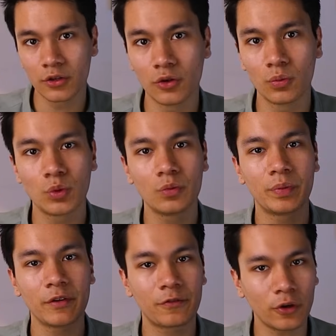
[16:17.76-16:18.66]
you will
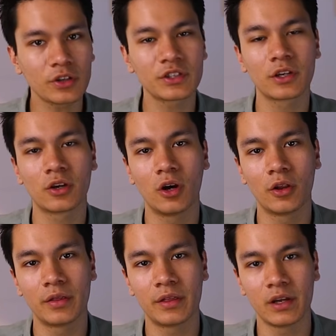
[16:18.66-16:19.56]
be focusing
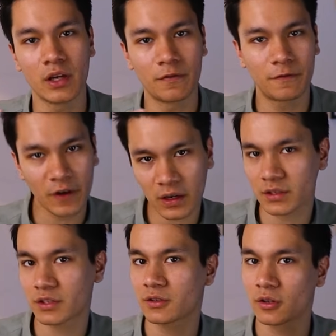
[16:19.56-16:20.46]
on the
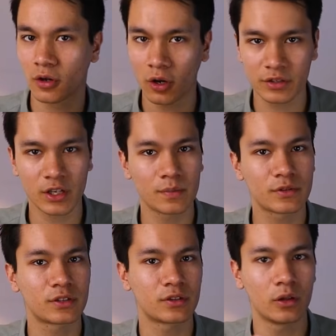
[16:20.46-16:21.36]
facts, the
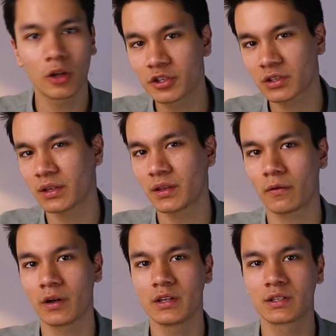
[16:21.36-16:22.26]
concepts, the logic that
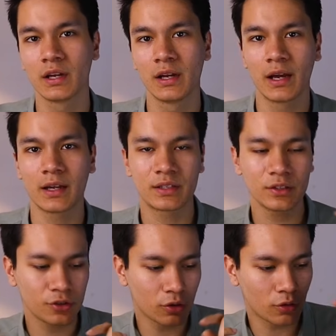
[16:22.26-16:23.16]
there is. And
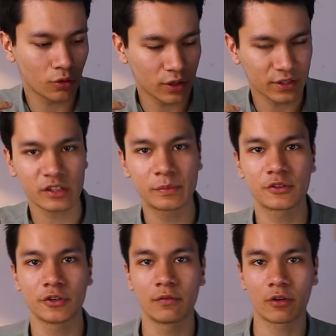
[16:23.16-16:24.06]
since your
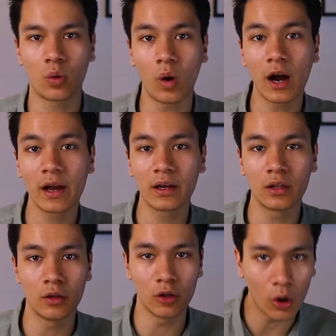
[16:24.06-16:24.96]
assessments only
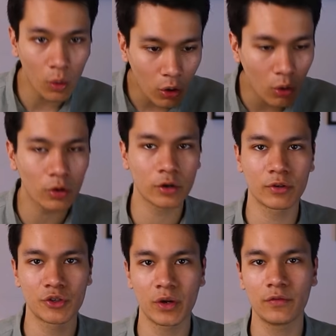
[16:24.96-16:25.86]
require lower order
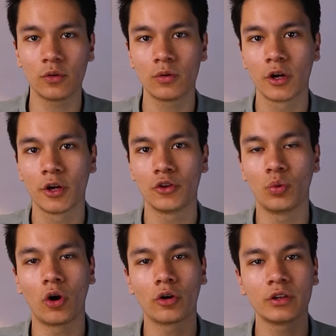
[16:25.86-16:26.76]
retrieval, you
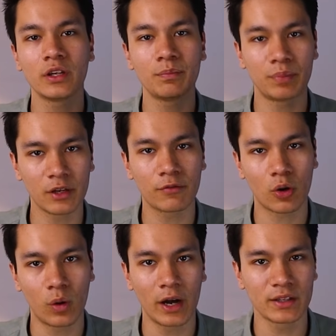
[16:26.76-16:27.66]
will only be
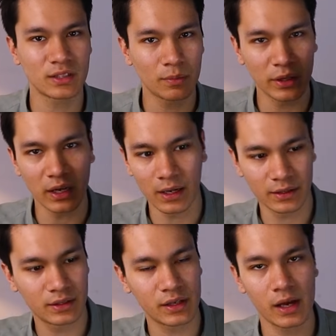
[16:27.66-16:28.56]
required to simply
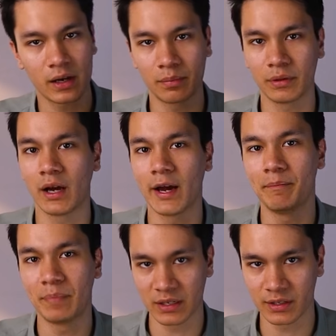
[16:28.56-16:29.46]
understand and
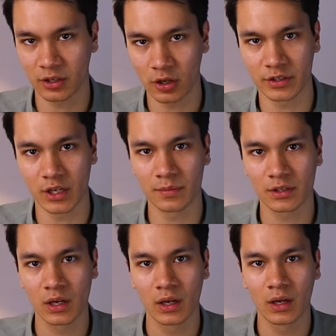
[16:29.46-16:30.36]
apply basic
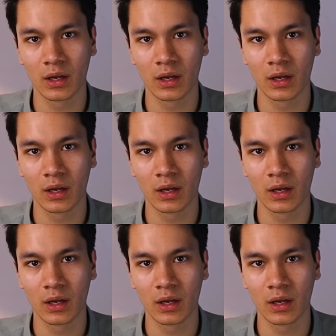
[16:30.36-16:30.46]
concepts.